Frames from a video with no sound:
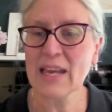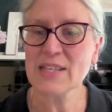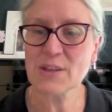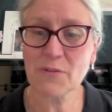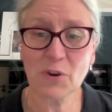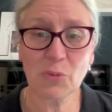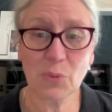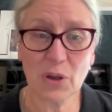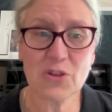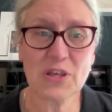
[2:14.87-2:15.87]
So if you're
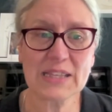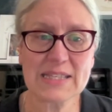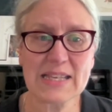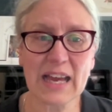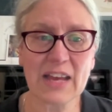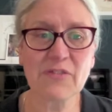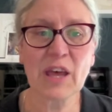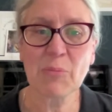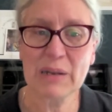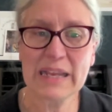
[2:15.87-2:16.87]
watching this live,
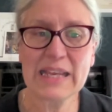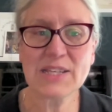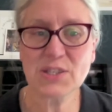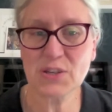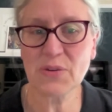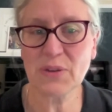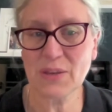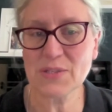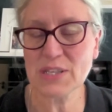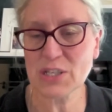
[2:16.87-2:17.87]
please do
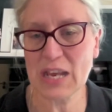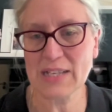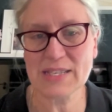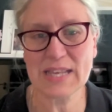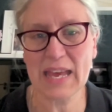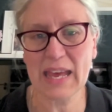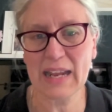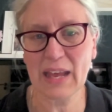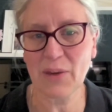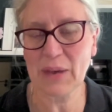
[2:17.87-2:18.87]
use the chat to say
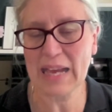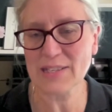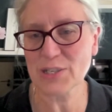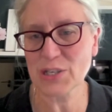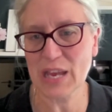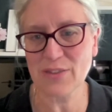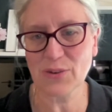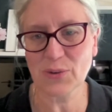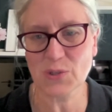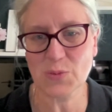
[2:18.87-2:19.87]
hello and to share
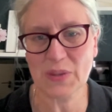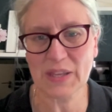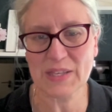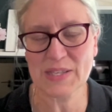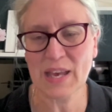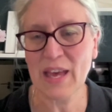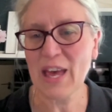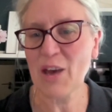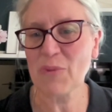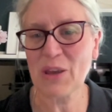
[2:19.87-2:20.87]
thoughts with us.
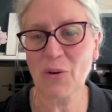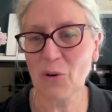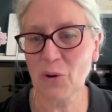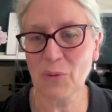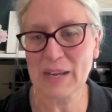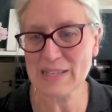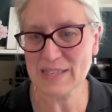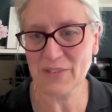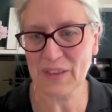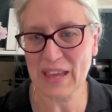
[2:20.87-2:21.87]
And we always
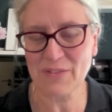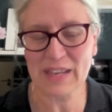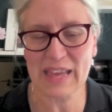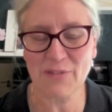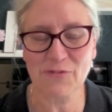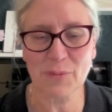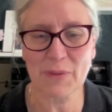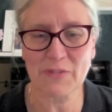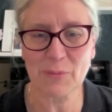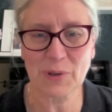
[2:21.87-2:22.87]
love hearing in from
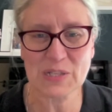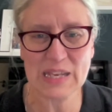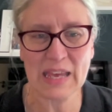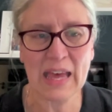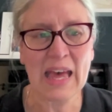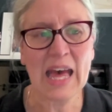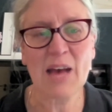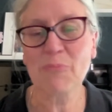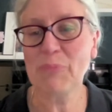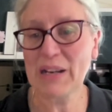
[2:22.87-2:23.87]
everybody.
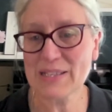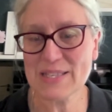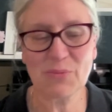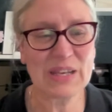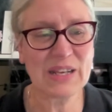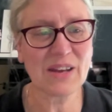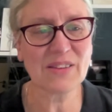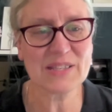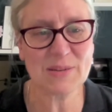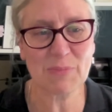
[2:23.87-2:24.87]
But we know
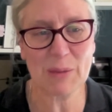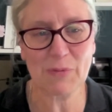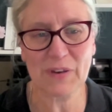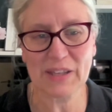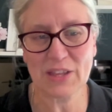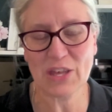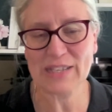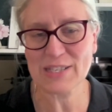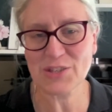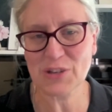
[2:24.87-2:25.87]
that some people find the
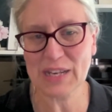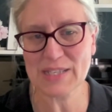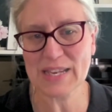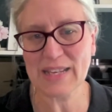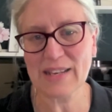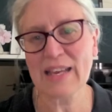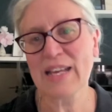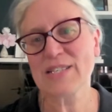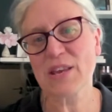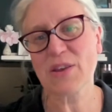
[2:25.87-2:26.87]
chat distracting,
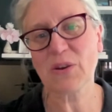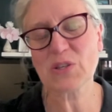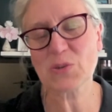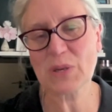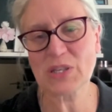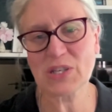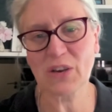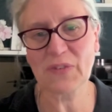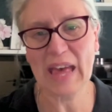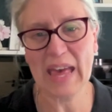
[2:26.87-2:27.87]
so you can switch it
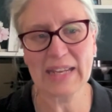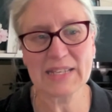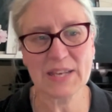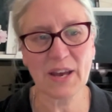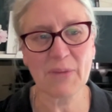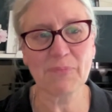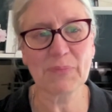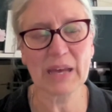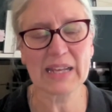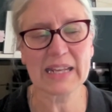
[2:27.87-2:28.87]
off at any time
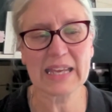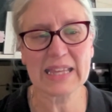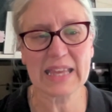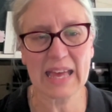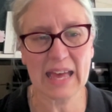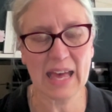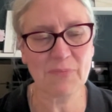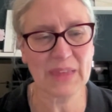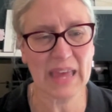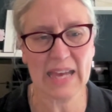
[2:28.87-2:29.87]
by clicking
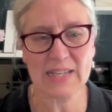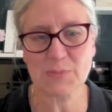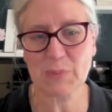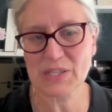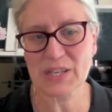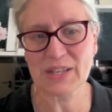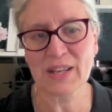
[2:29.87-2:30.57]
the X button